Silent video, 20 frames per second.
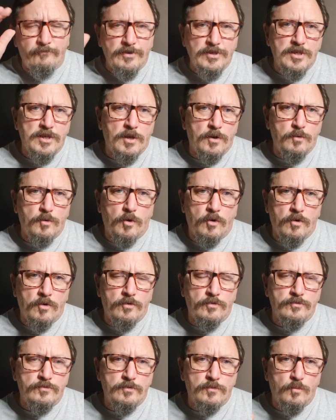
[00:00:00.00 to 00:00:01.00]
video
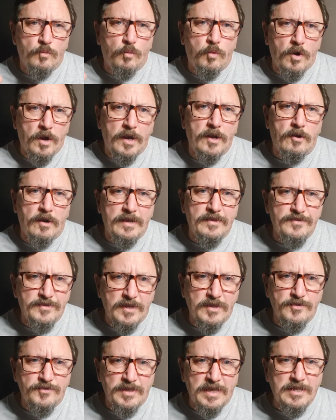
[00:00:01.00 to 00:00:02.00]
on why I
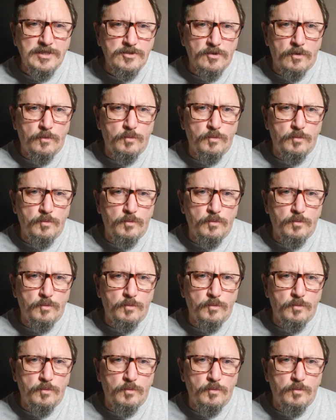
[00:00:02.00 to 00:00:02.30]
think things